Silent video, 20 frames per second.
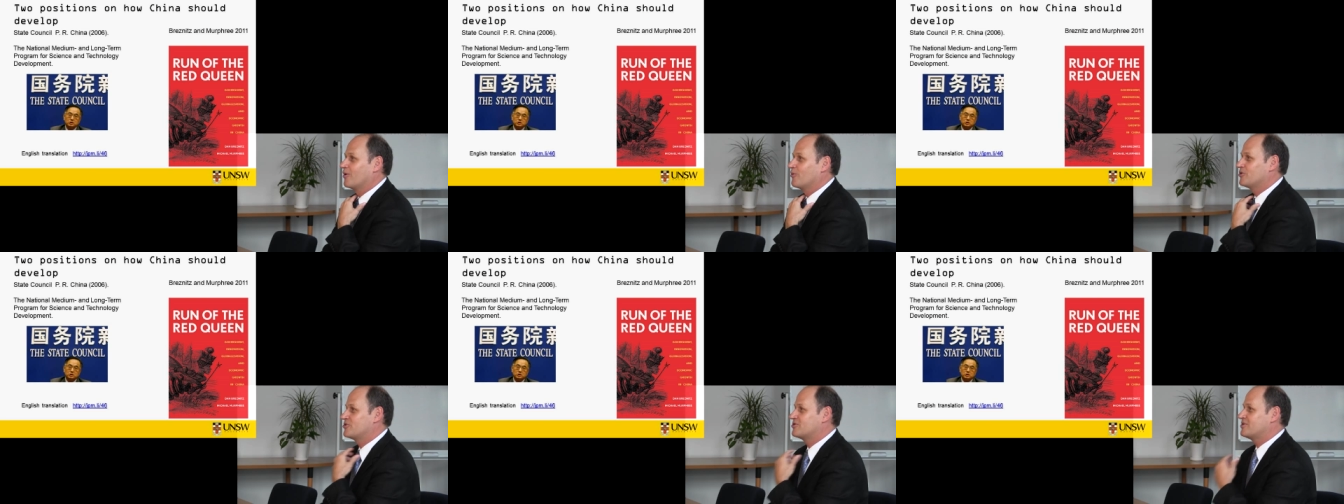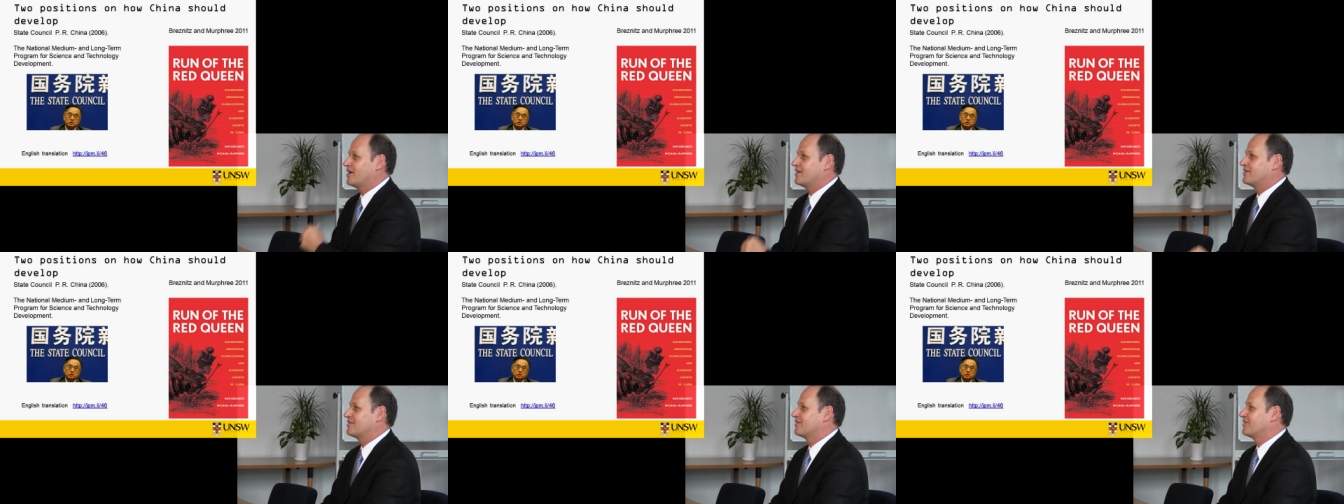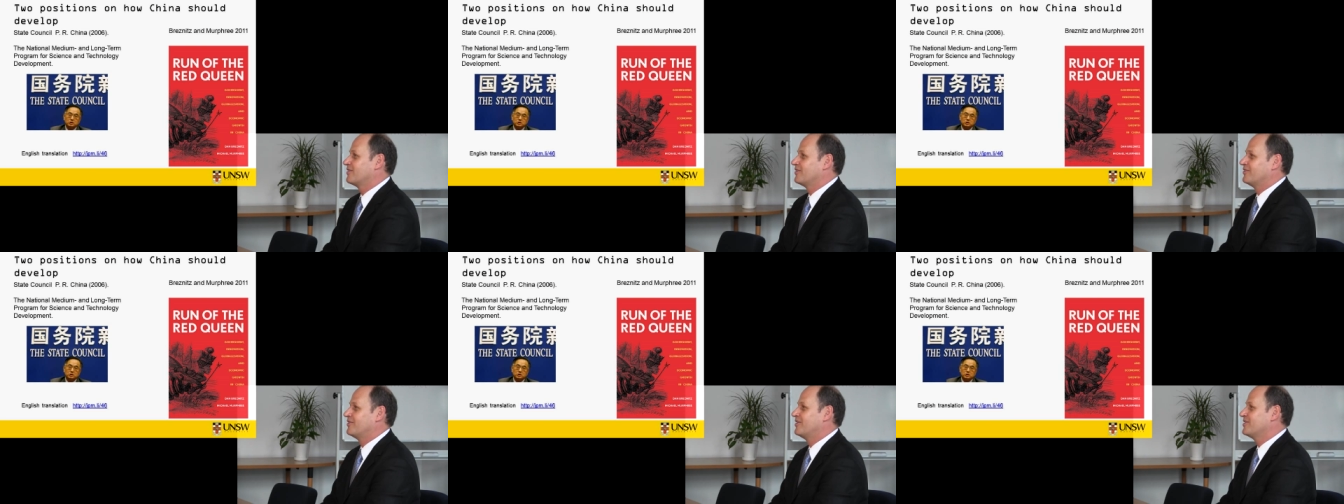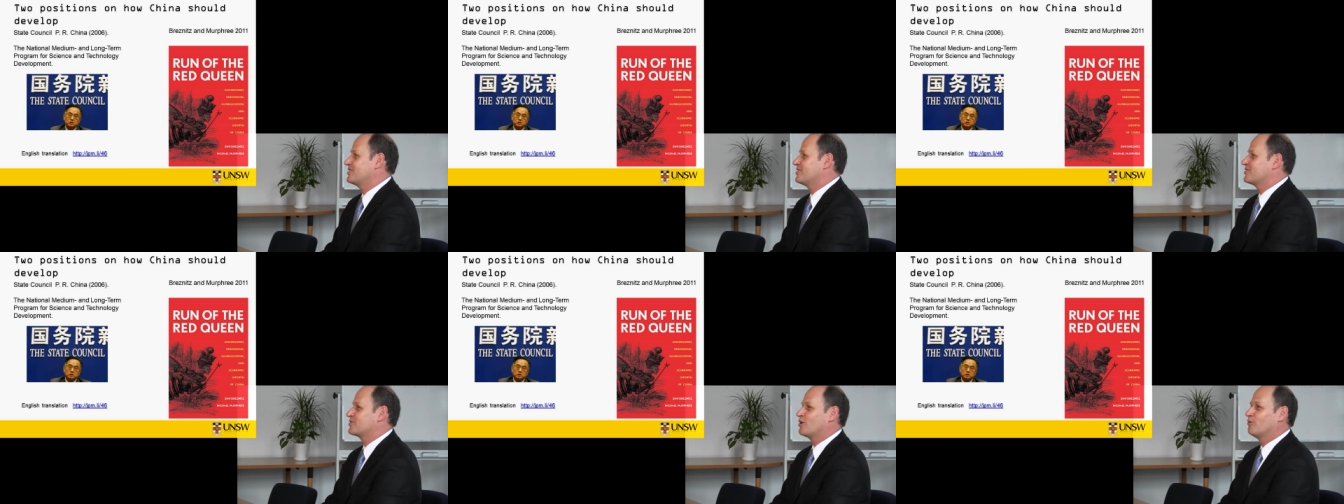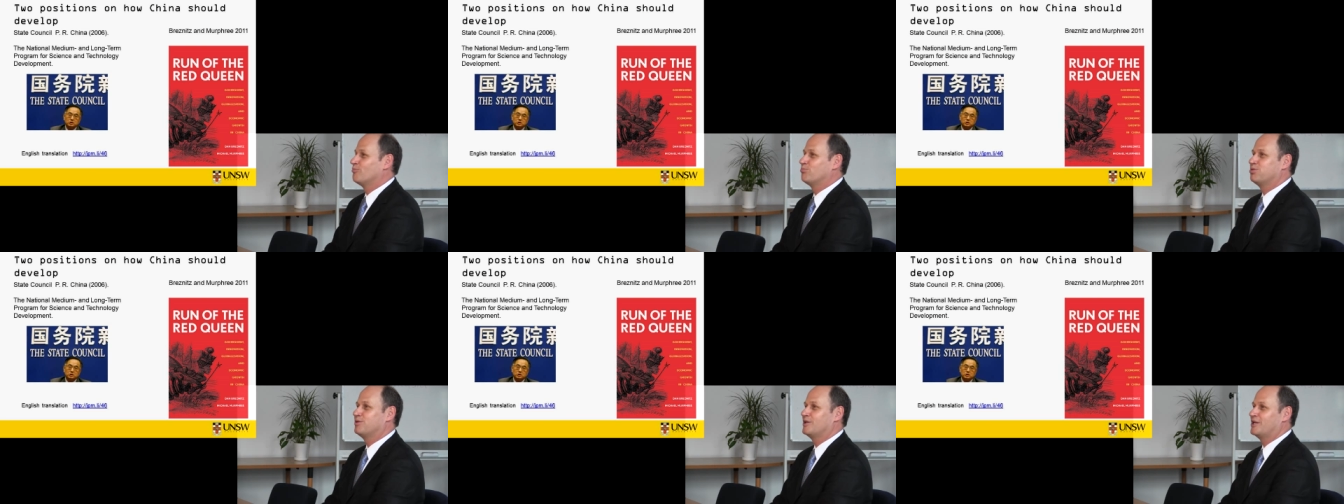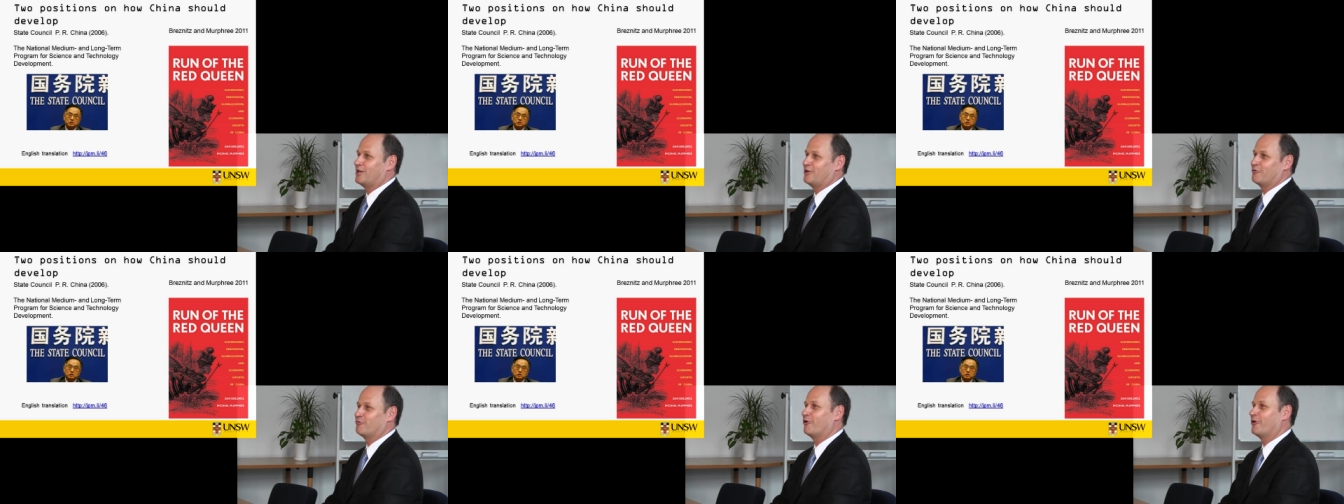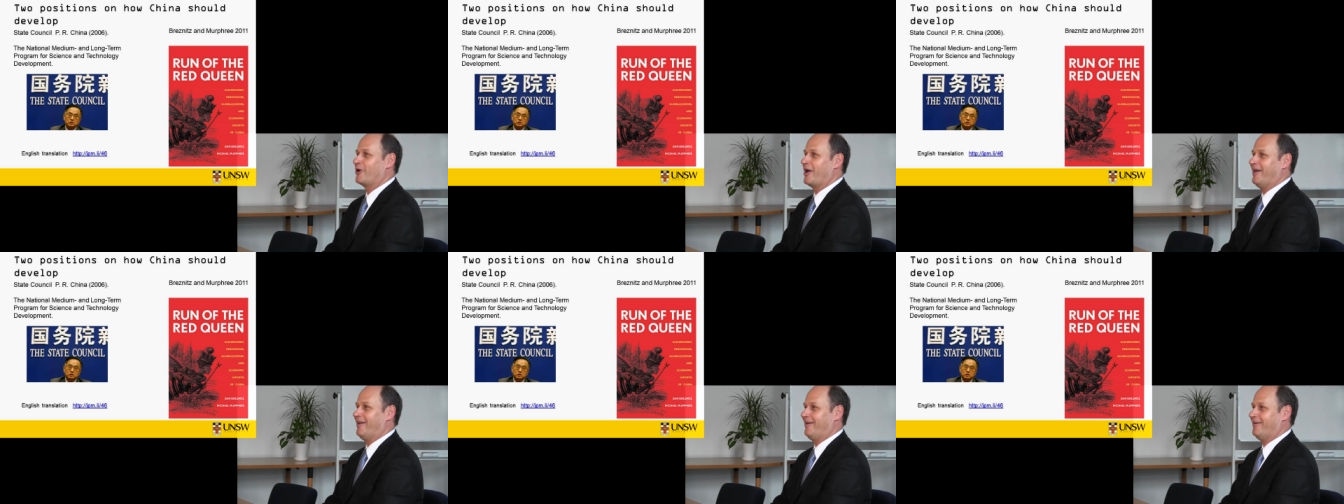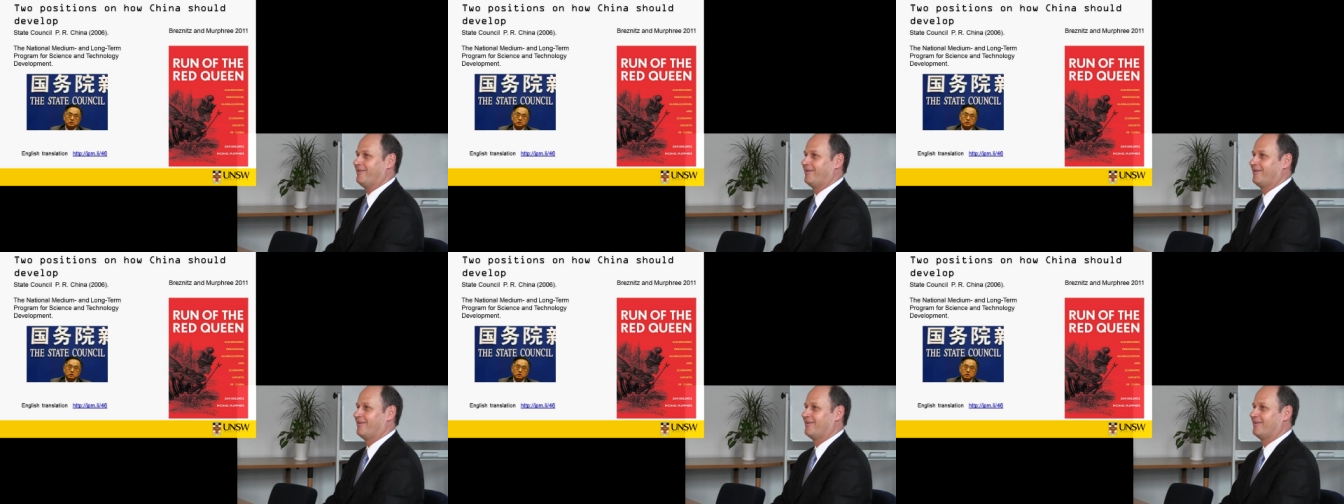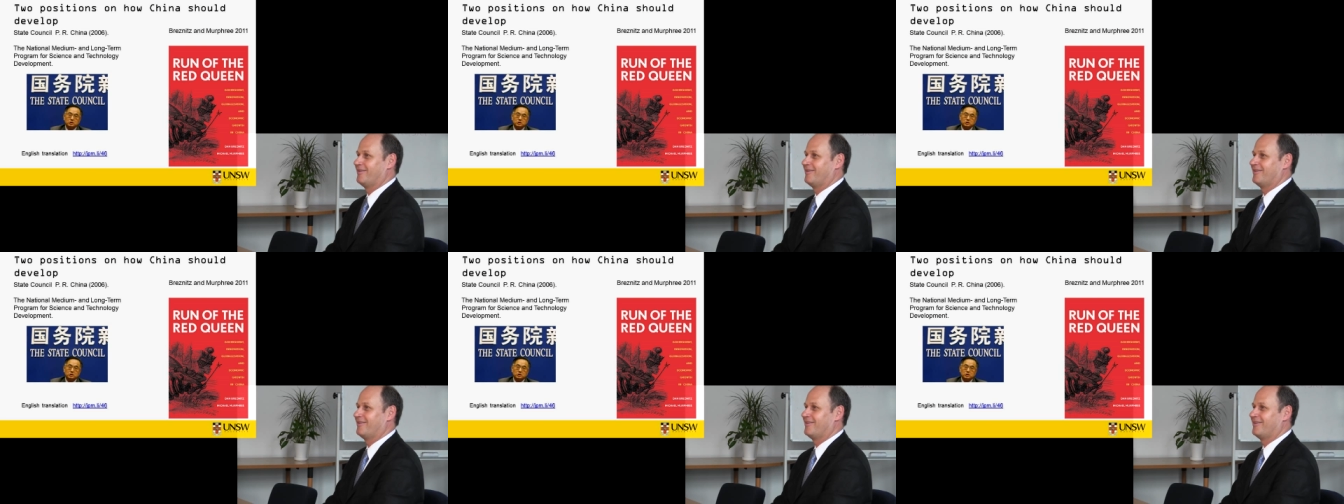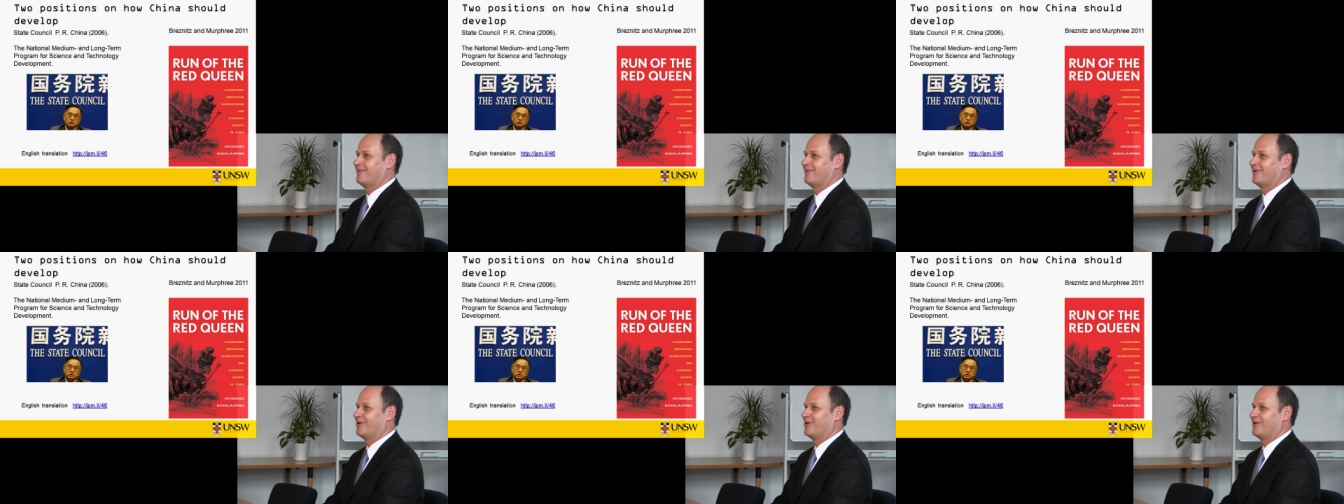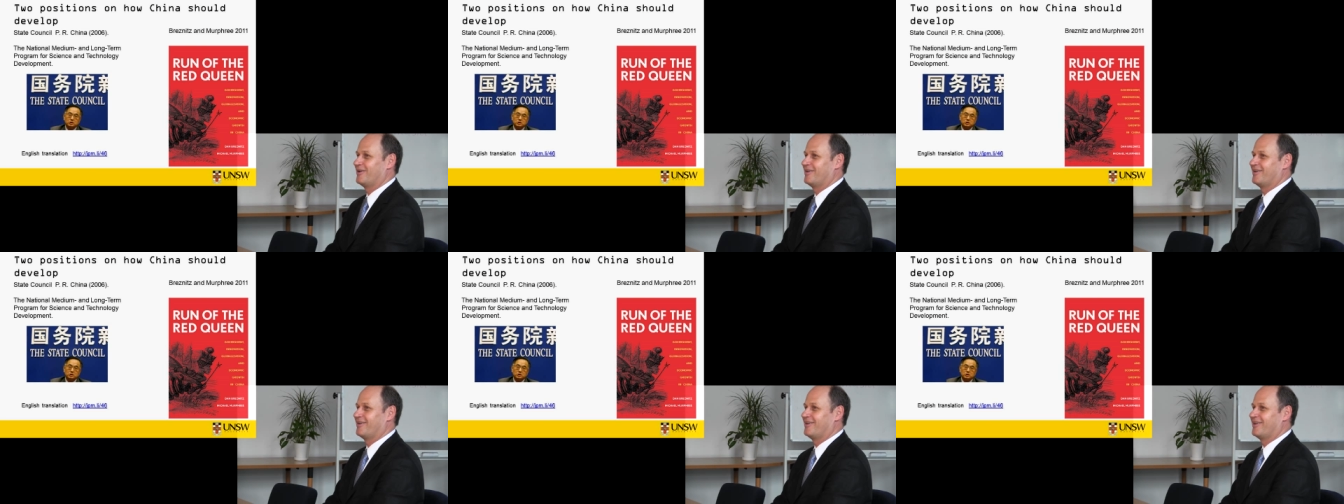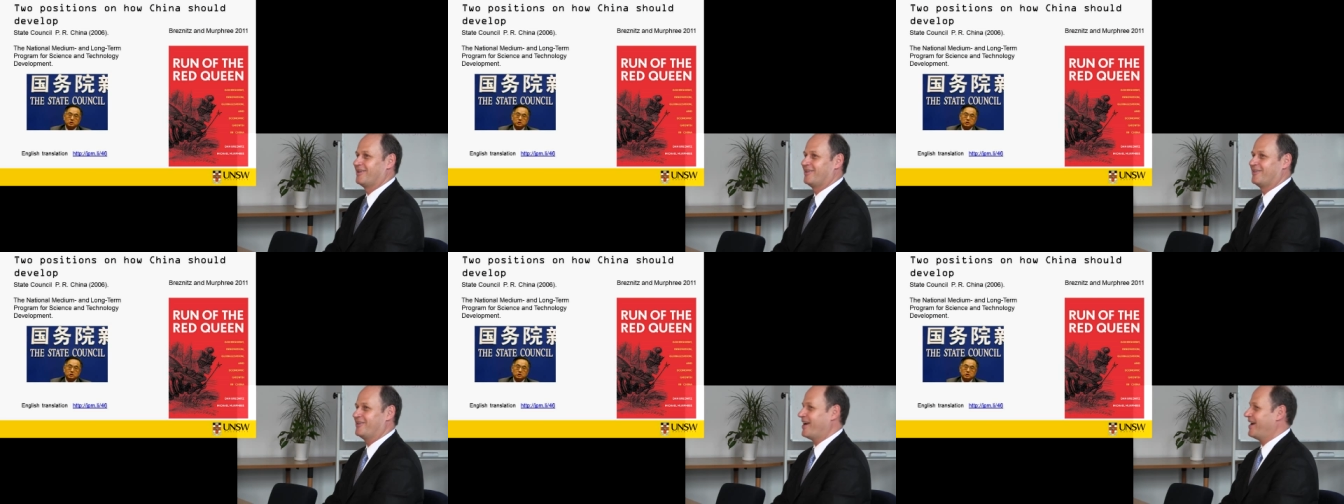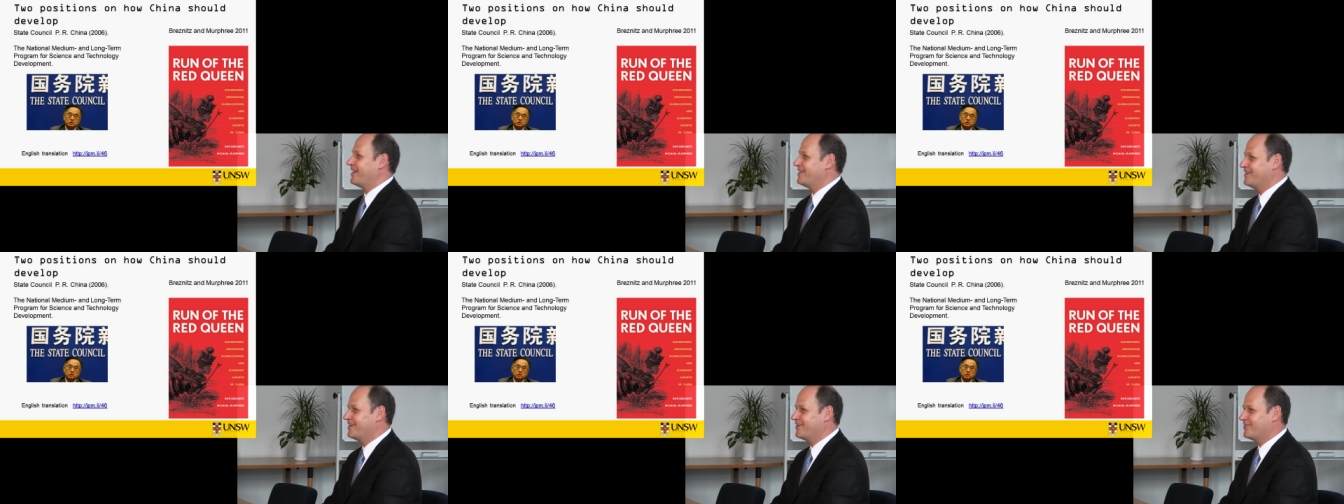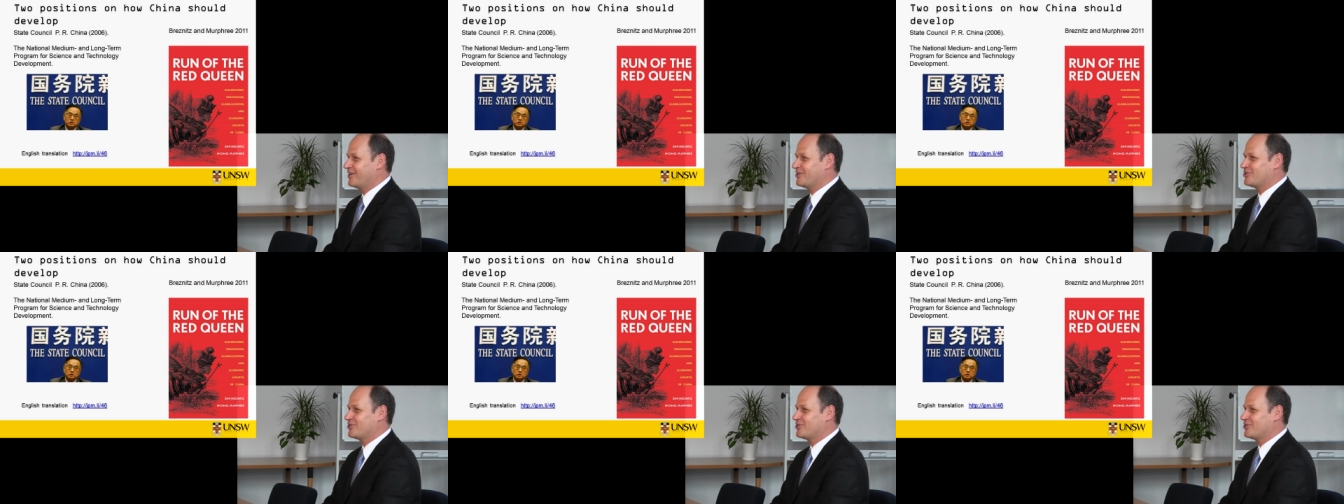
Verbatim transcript: which said, this is completely wrong-headed. The idea